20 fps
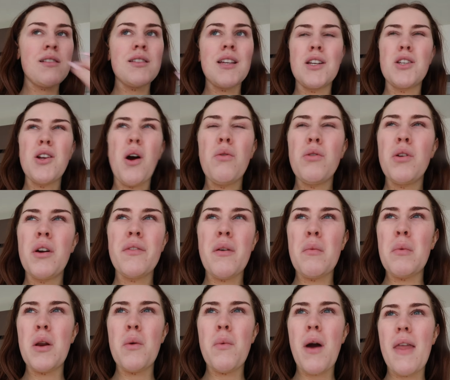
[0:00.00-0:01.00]
So I don't know if I'm
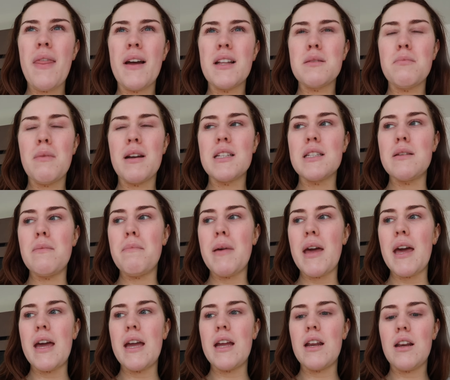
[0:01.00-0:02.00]
going to wear that to Madison
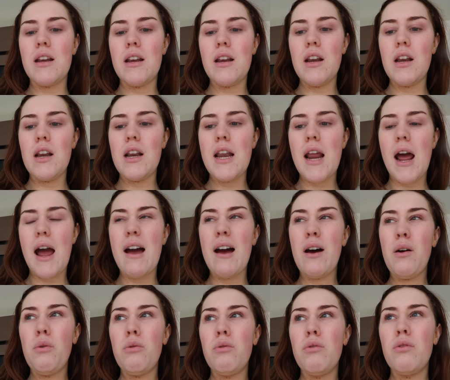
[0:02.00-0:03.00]
Beer
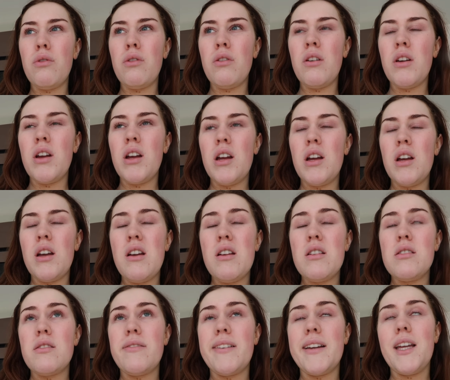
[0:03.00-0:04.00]
now.
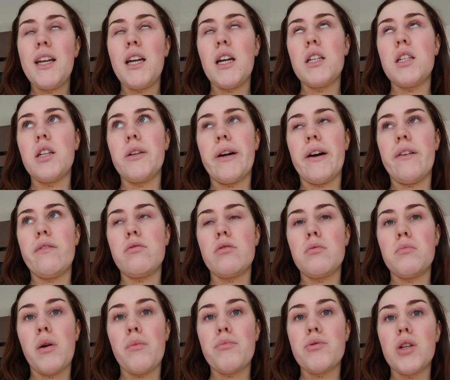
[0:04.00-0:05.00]
So I feel like I do have
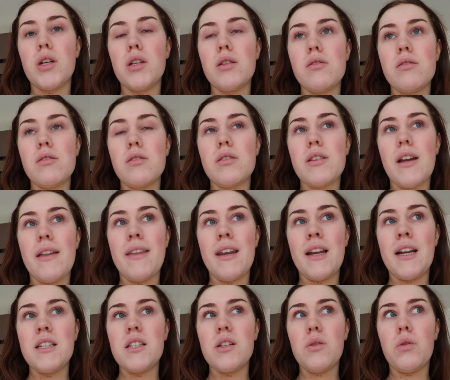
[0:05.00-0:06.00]
some options. And then
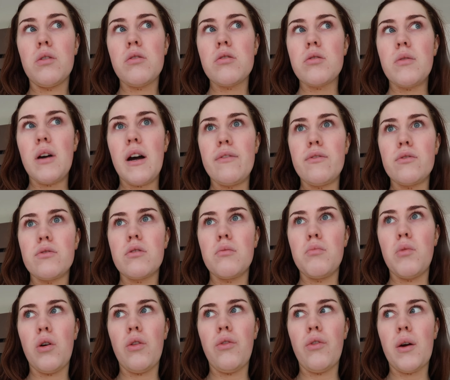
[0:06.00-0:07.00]
I do also have
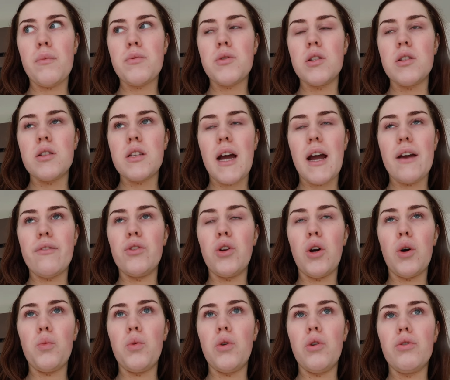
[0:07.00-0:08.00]
some other options that I've
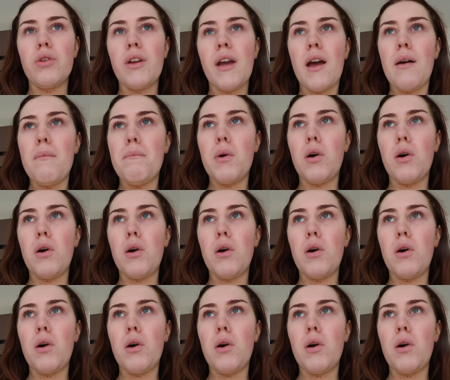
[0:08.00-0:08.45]
not worn yet.